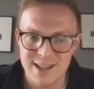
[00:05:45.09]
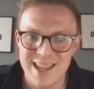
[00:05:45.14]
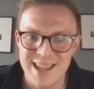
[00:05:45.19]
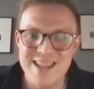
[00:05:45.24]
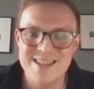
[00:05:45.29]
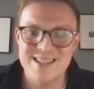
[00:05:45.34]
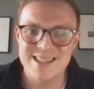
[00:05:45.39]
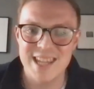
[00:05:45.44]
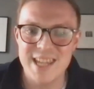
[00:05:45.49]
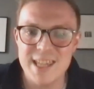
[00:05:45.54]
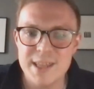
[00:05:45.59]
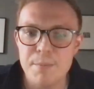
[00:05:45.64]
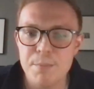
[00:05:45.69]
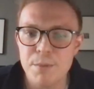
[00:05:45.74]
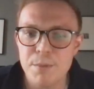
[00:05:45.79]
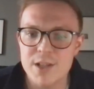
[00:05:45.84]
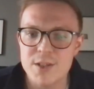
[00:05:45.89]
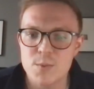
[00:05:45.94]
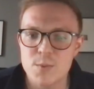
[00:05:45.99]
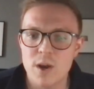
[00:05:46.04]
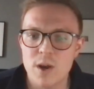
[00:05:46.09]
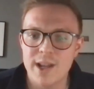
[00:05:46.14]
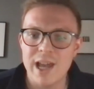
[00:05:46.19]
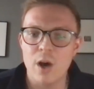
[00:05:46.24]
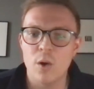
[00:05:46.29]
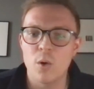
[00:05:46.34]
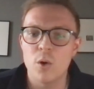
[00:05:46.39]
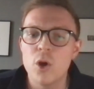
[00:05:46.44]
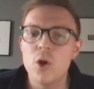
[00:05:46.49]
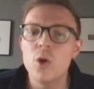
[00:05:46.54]
It's key that brands work
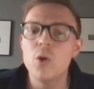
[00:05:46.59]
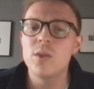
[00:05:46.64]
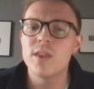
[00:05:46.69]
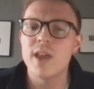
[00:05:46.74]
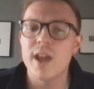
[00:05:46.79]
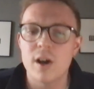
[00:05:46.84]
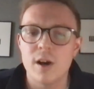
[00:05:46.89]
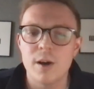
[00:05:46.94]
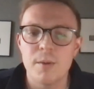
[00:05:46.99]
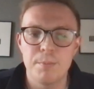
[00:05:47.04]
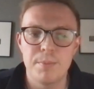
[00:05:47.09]
out who they are